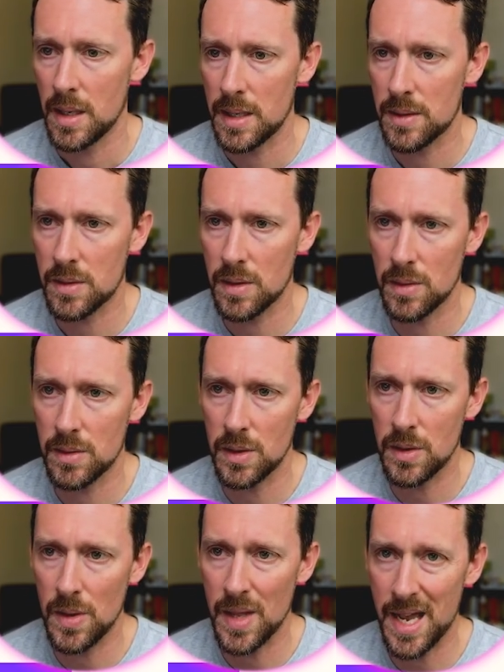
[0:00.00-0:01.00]
And so
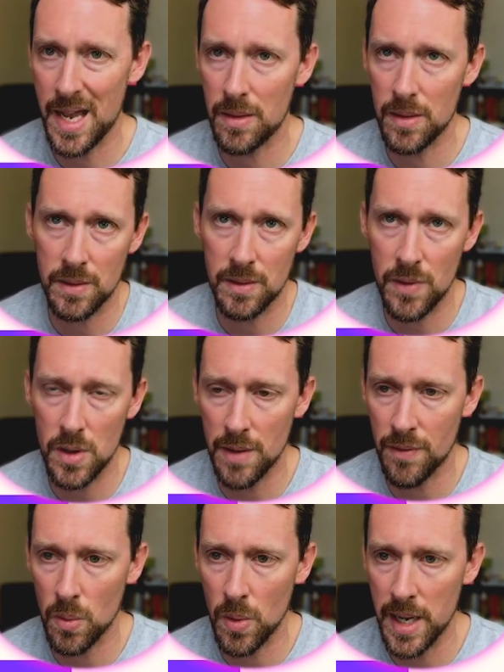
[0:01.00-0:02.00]
to do that, there's a few
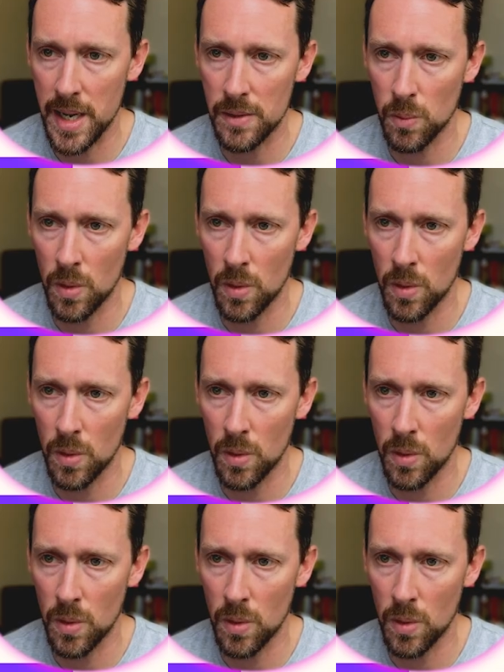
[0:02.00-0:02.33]
different ways.